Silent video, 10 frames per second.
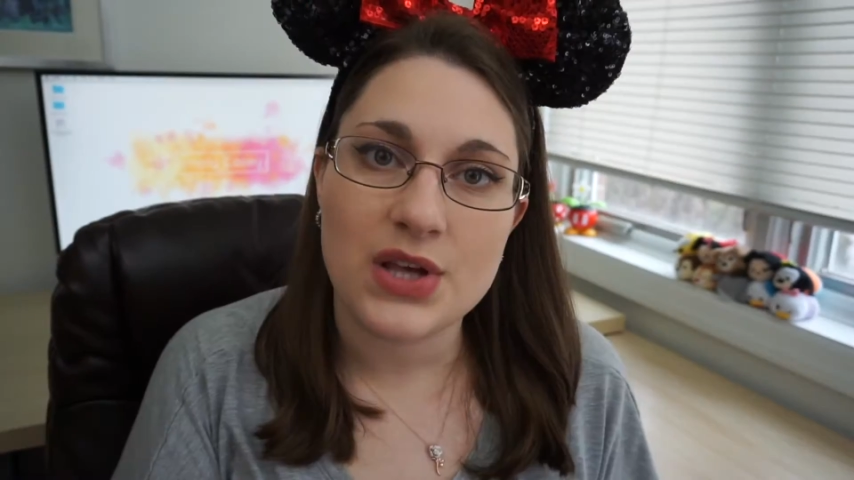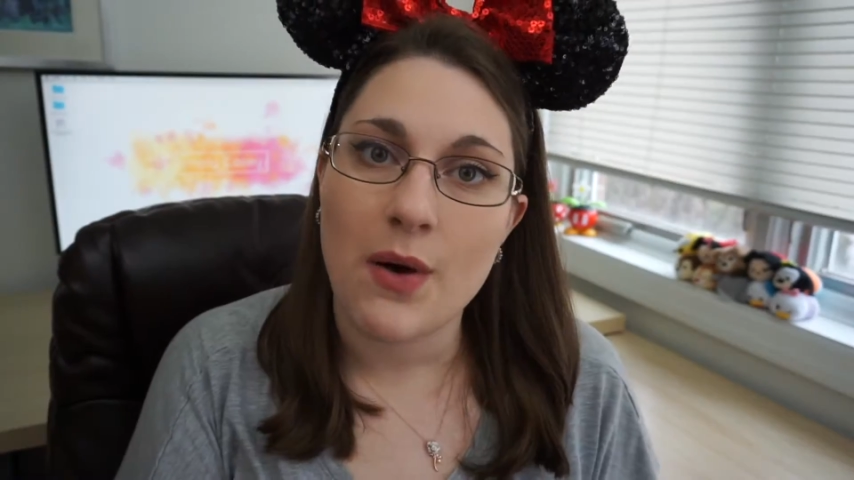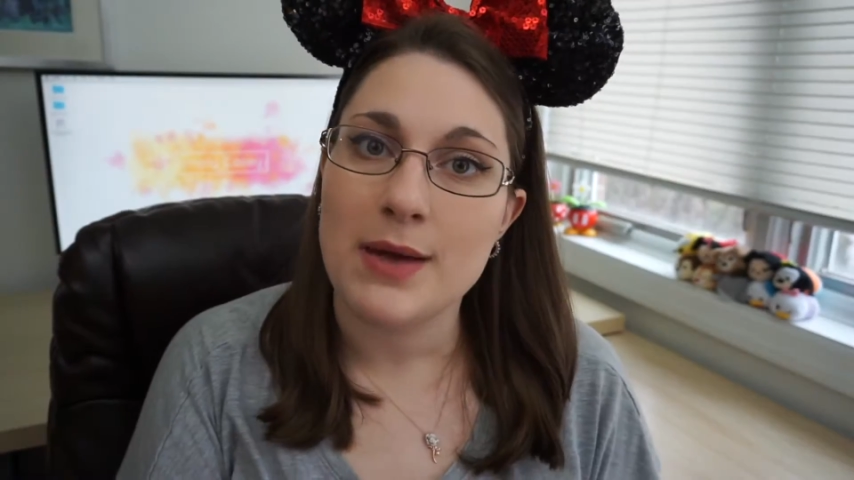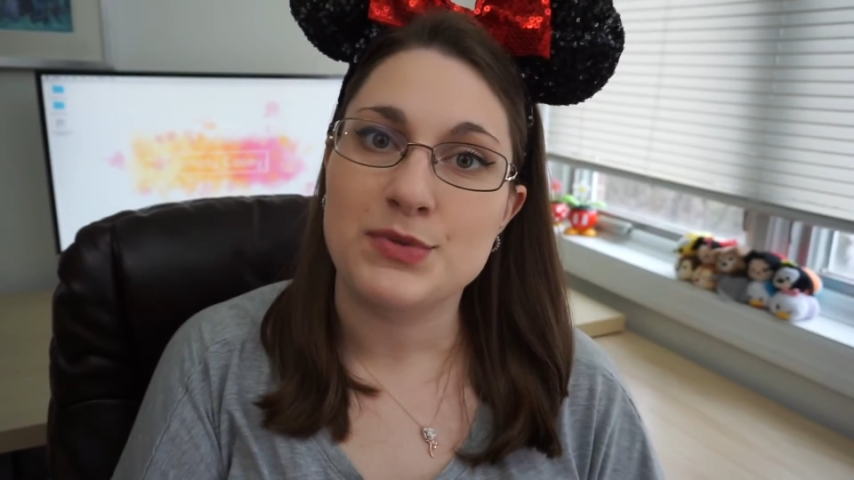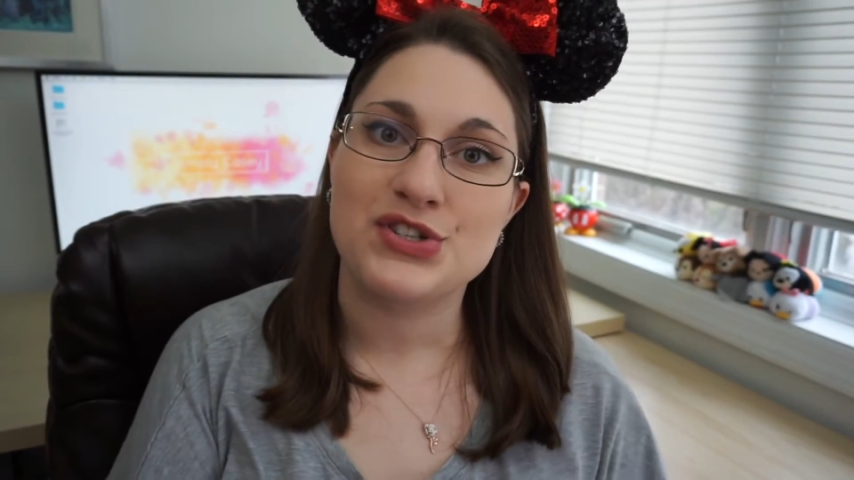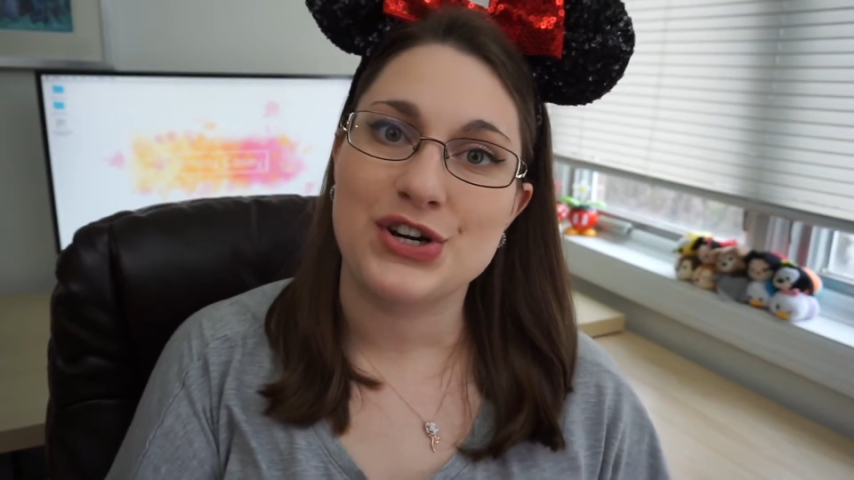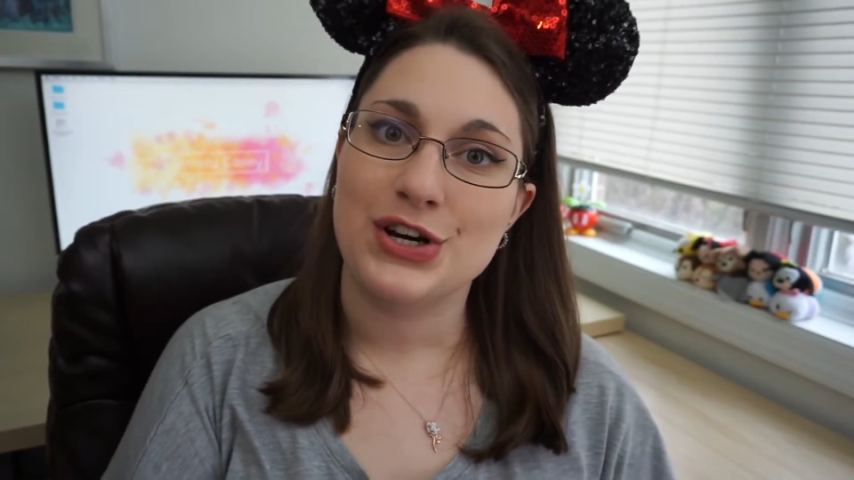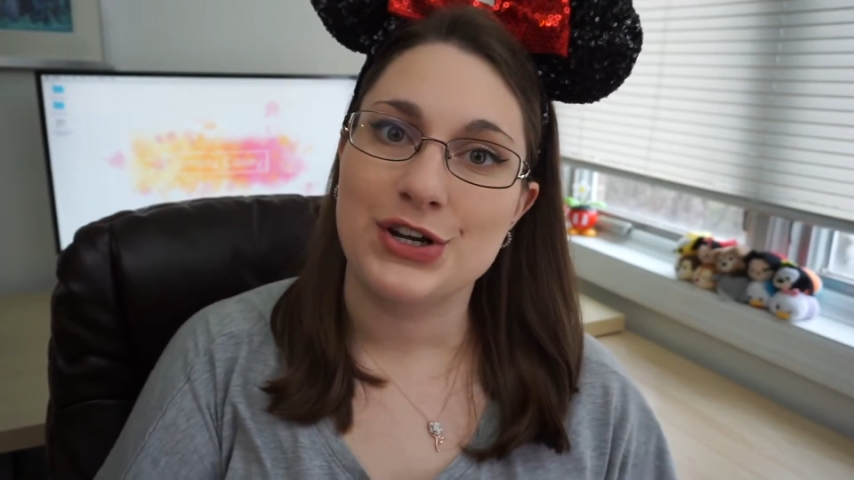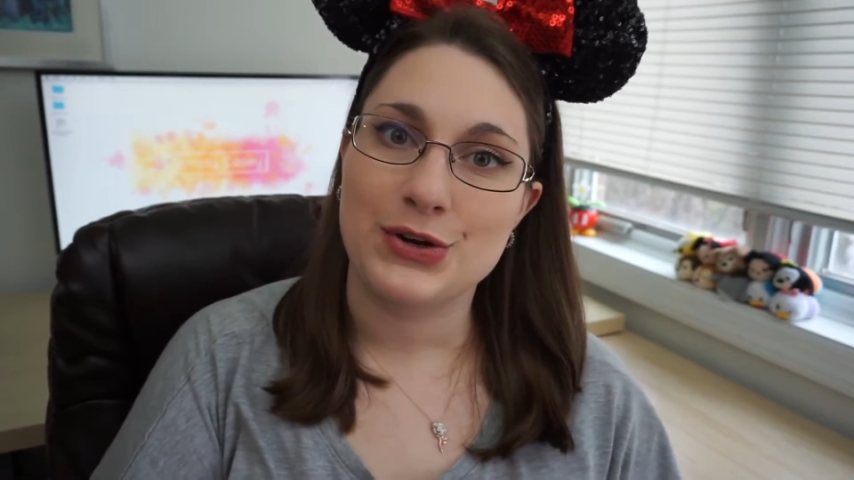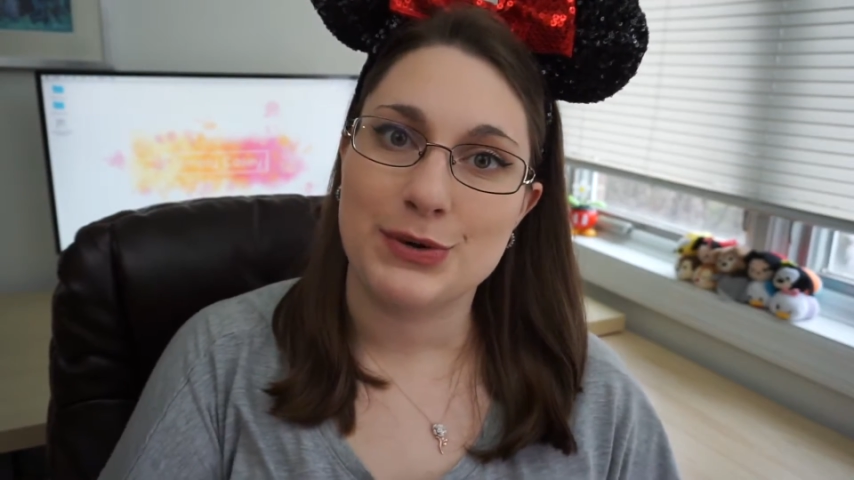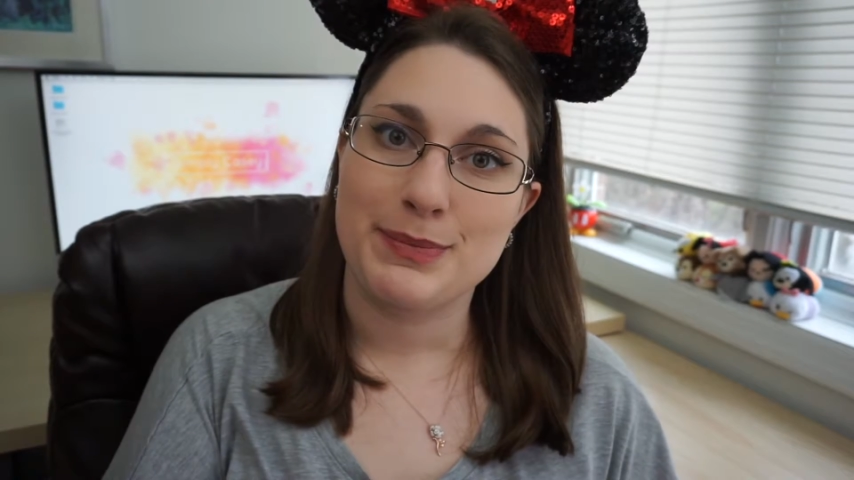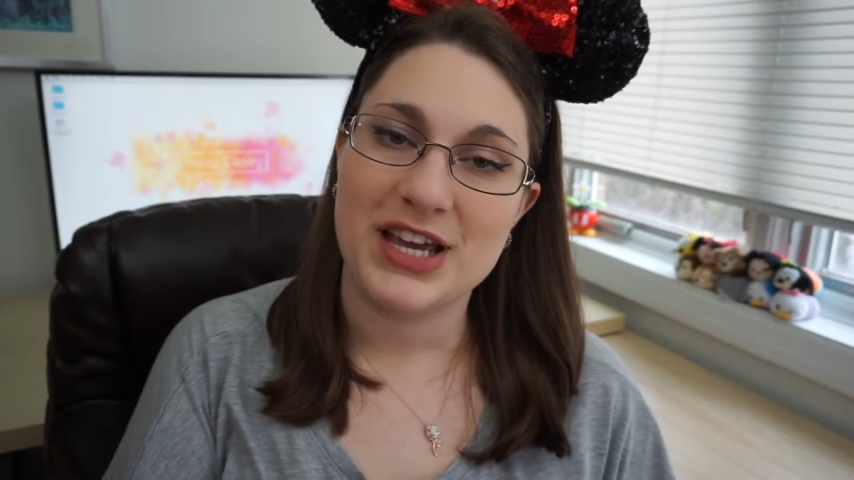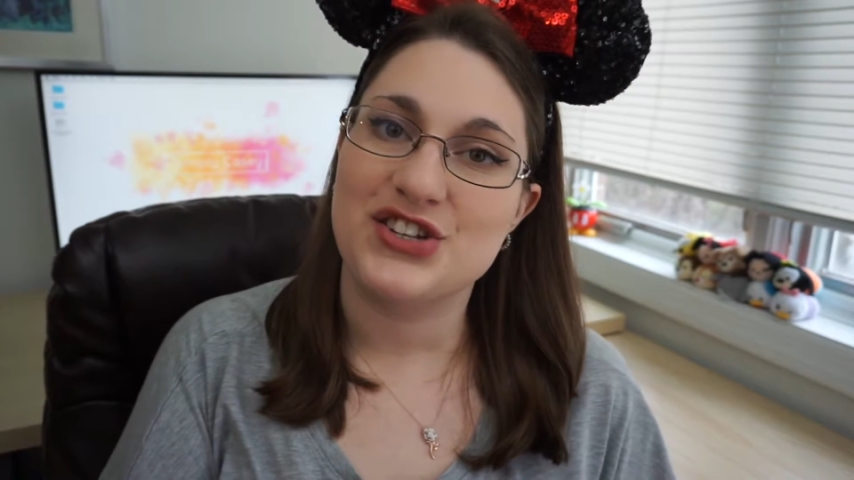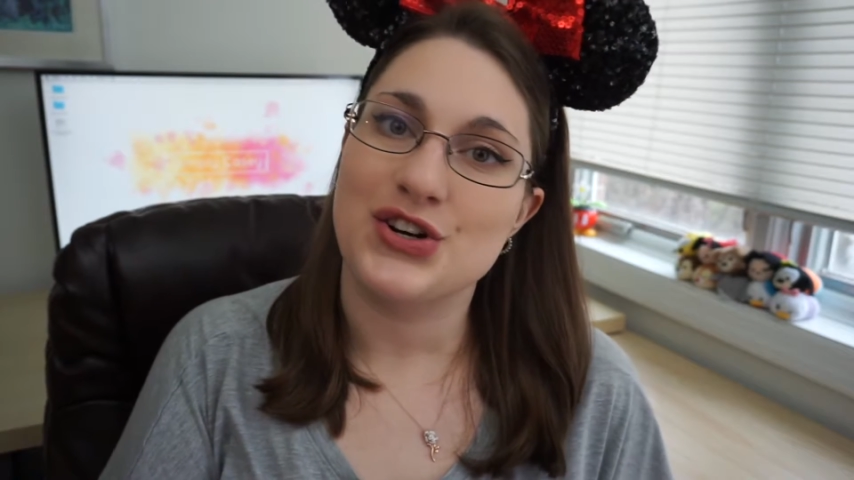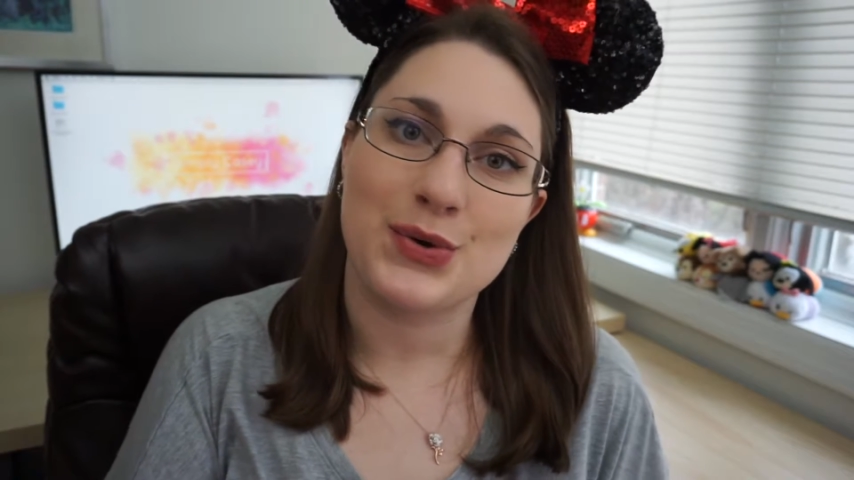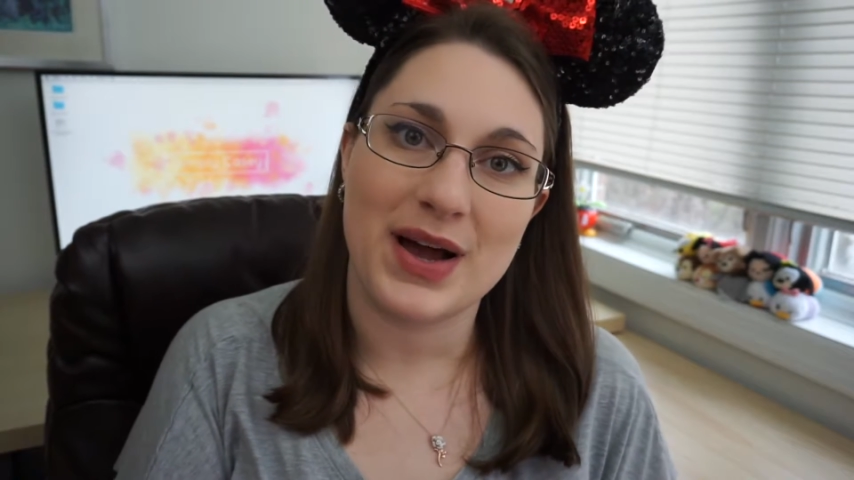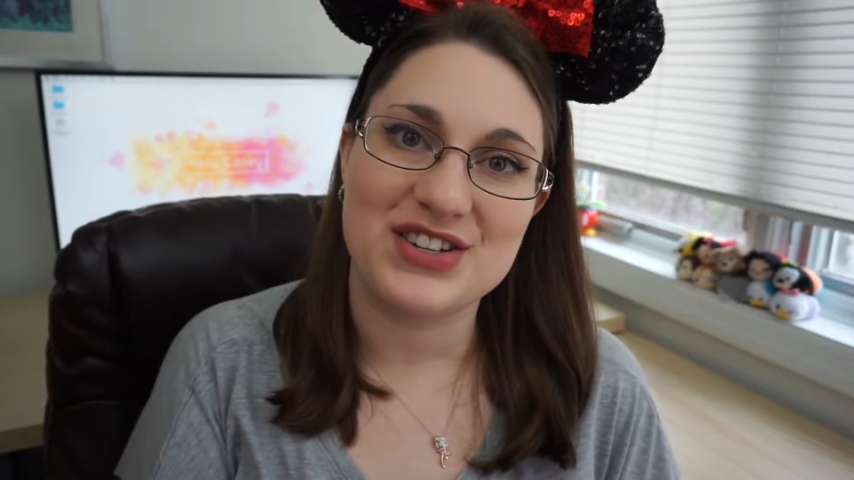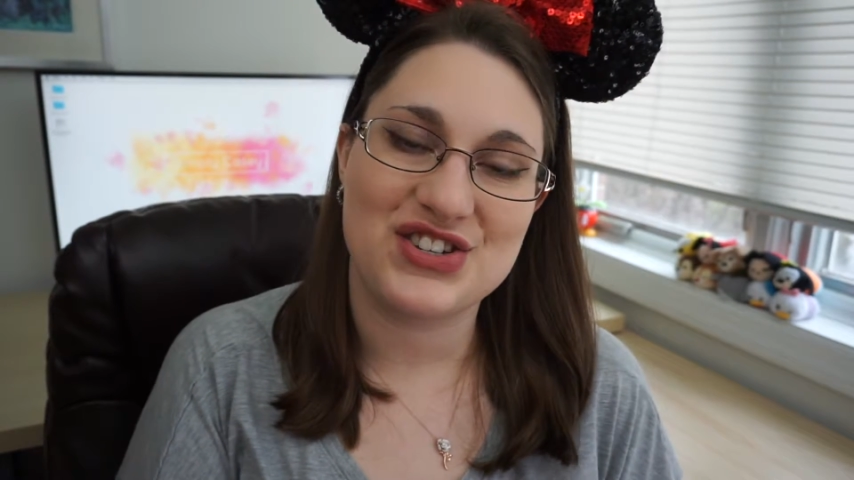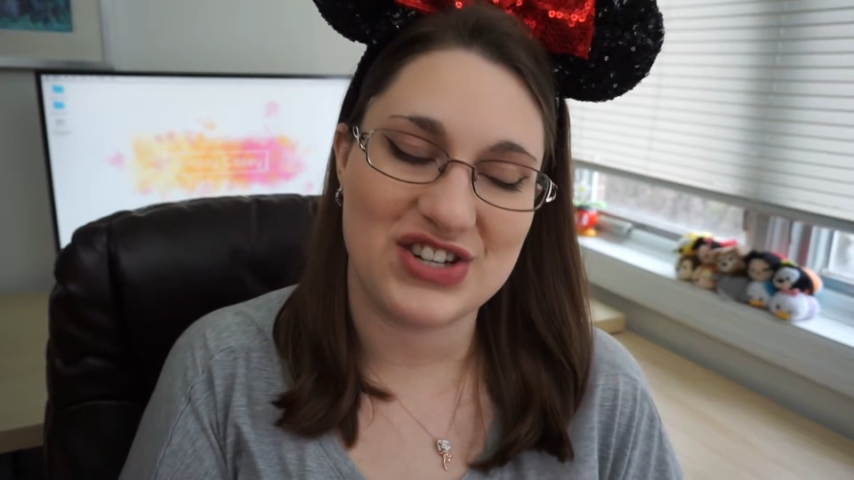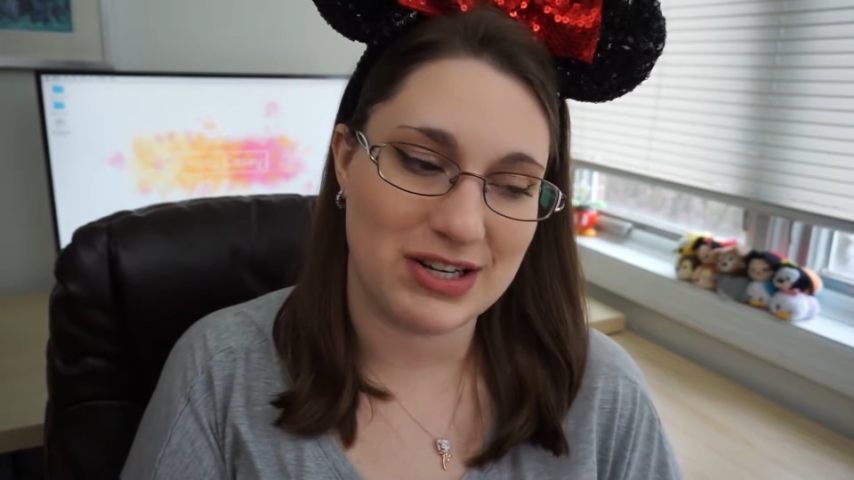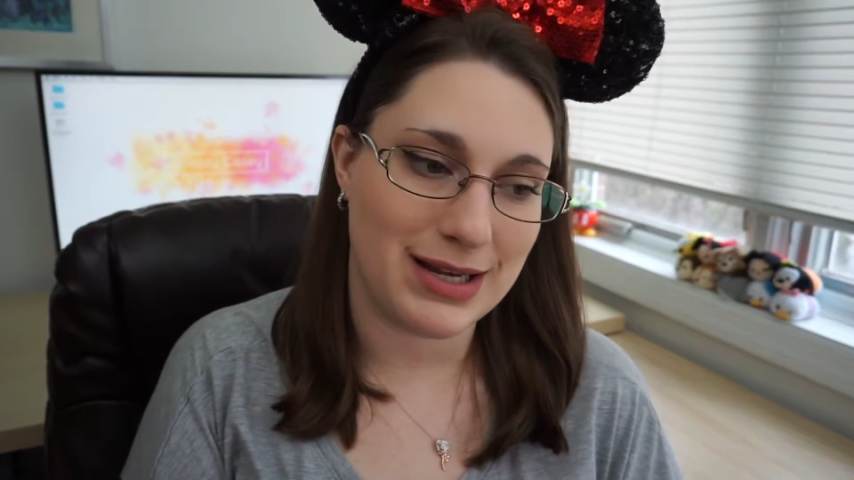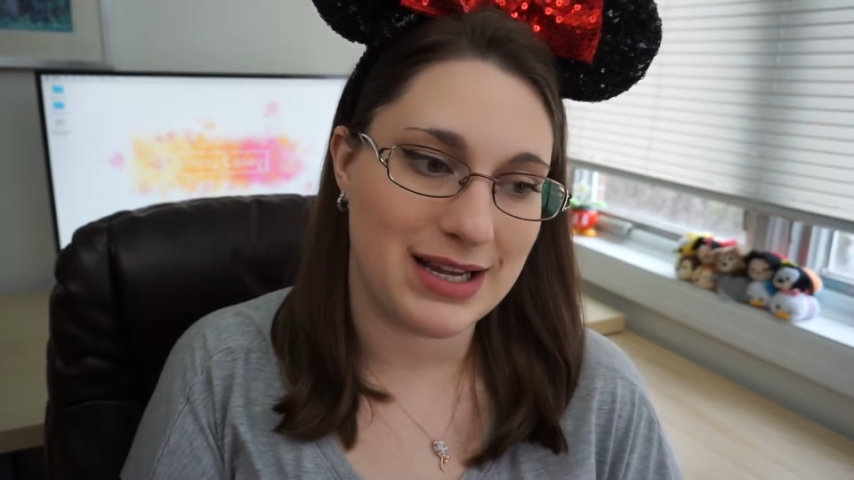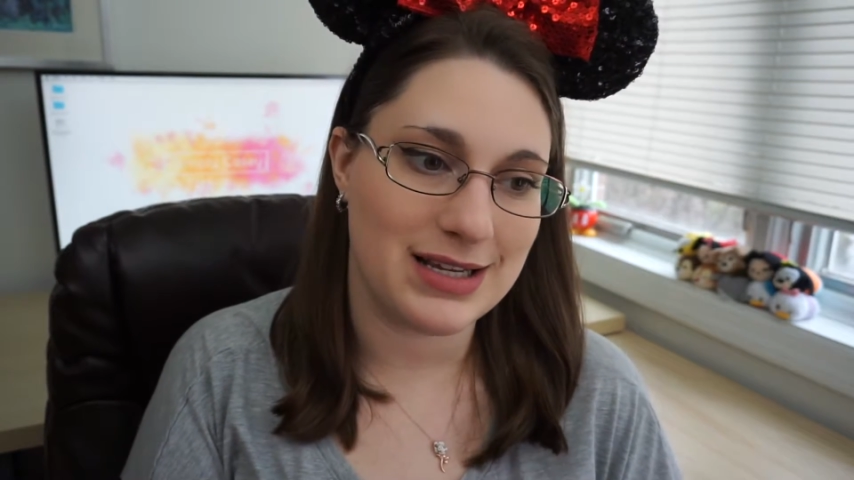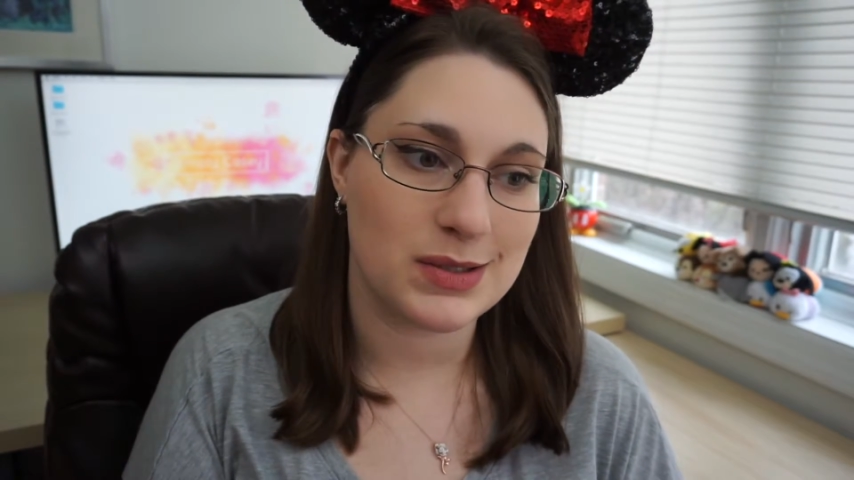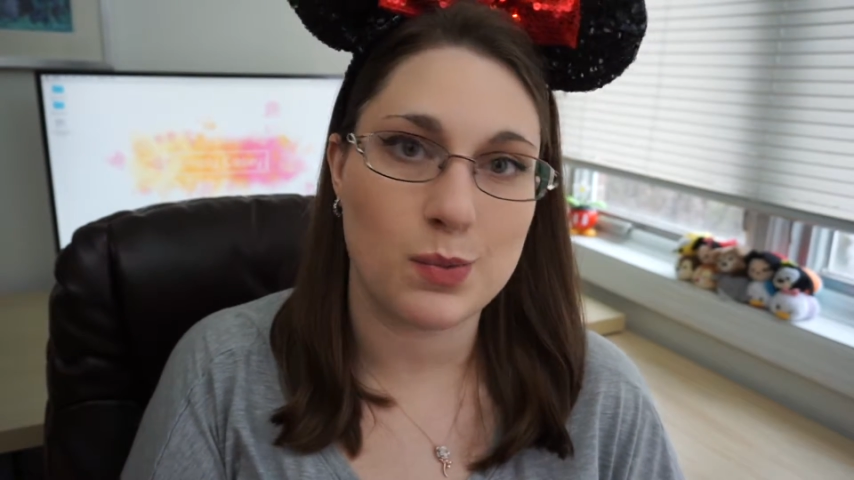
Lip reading: So I'm sure your major question is,